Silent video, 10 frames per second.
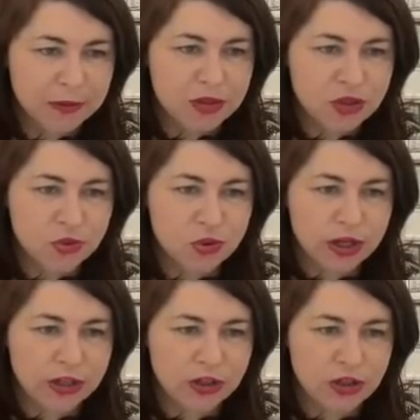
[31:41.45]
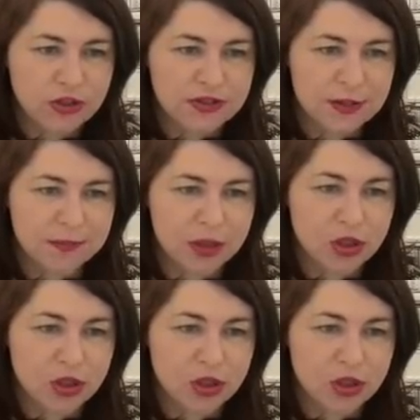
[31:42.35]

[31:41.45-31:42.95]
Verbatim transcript: I'm still trying to use up my